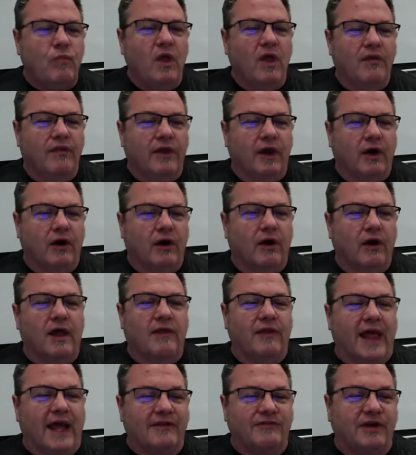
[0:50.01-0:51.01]
there,
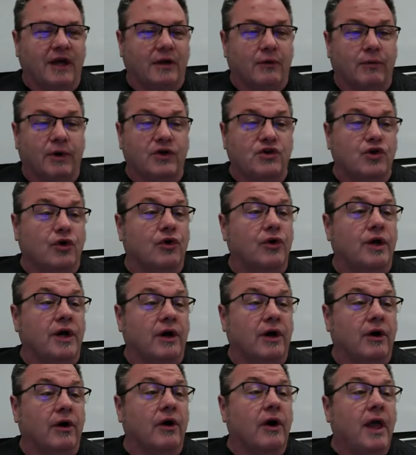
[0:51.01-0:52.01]
and that's how to return
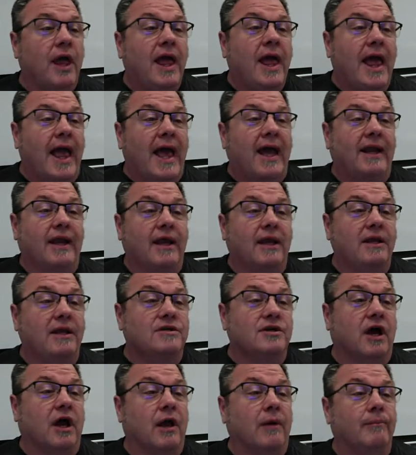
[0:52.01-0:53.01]
here at any
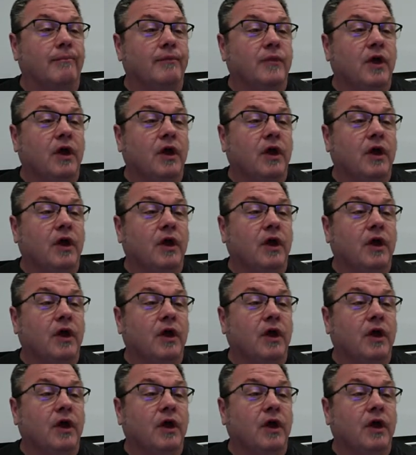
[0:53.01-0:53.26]
time.